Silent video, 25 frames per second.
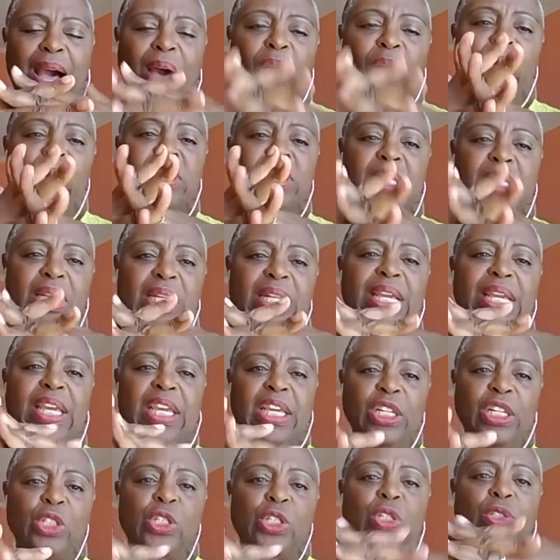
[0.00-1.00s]
is it
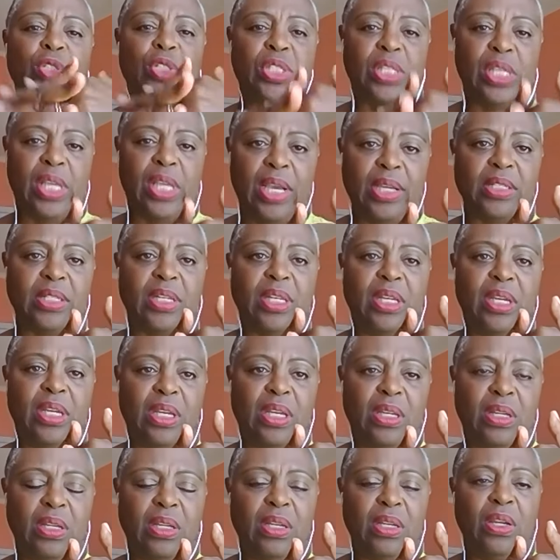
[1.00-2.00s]

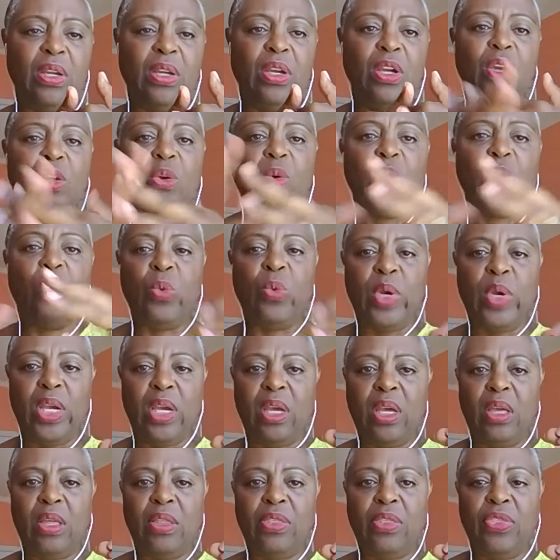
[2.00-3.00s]
intersecting
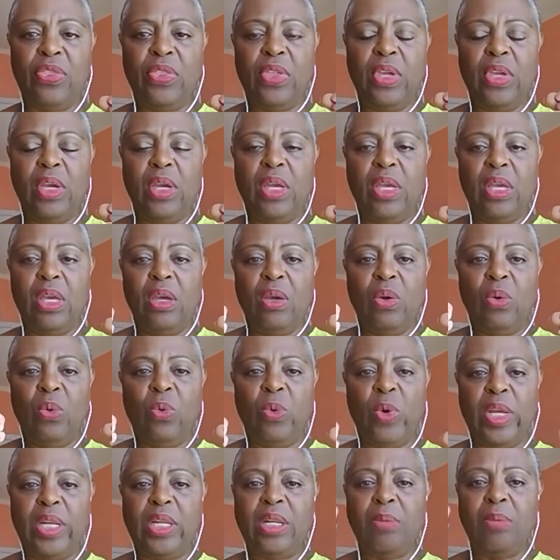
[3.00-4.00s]
with
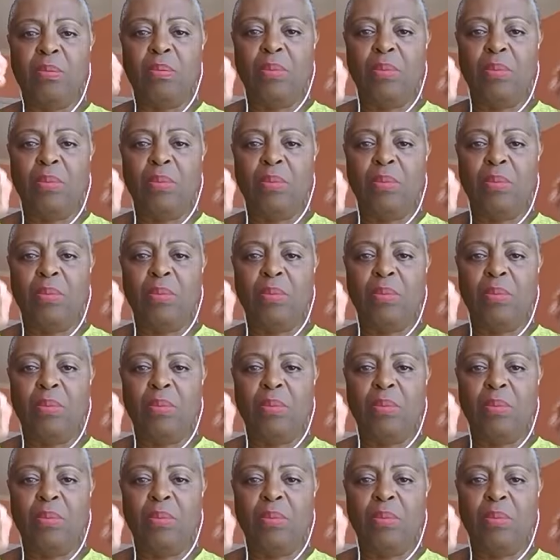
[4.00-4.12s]
what